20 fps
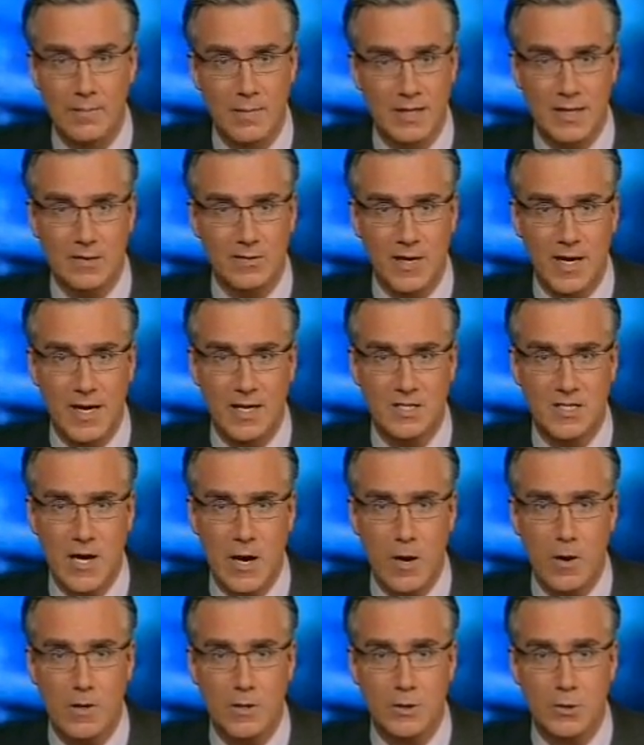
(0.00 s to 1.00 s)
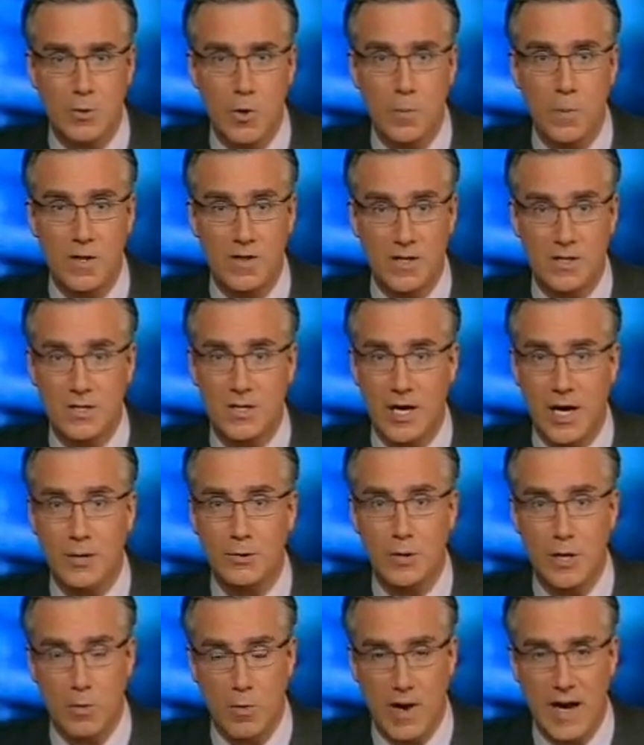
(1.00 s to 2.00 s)
but the leading terrorist group in this
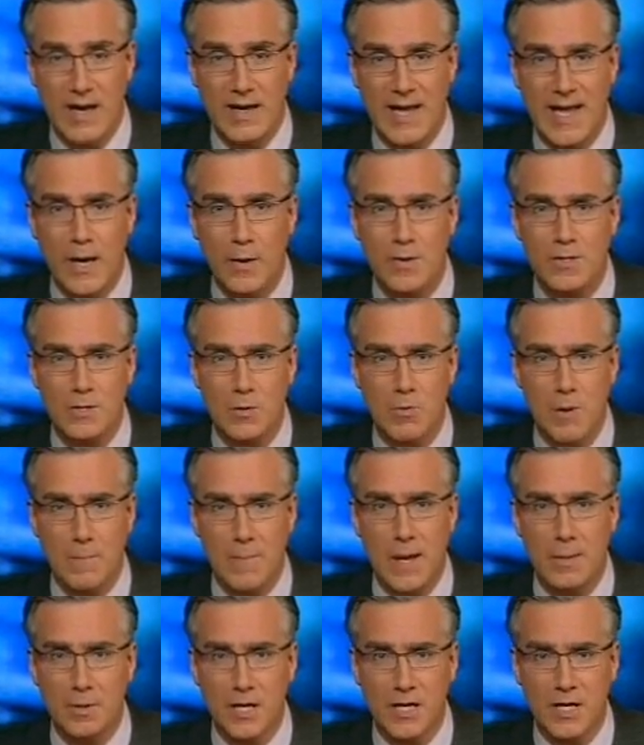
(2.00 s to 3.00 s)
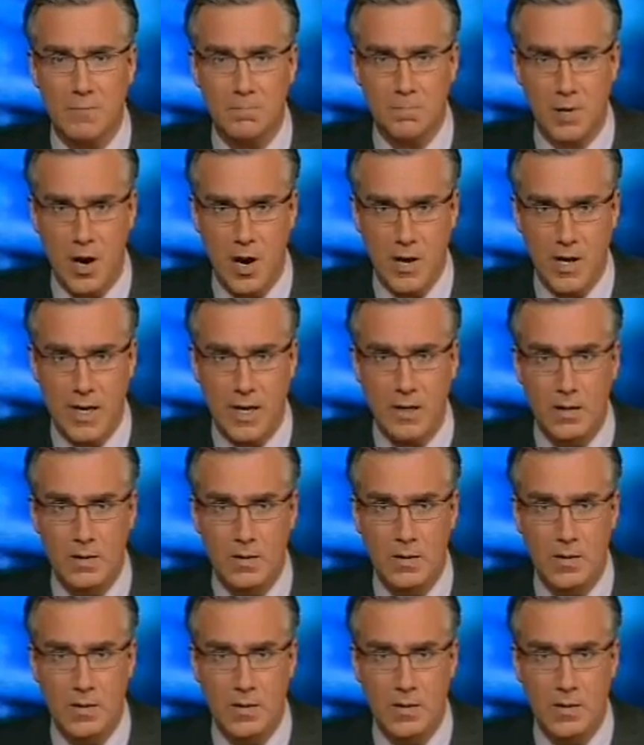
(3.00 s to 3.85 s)
country right now is the Republican Party.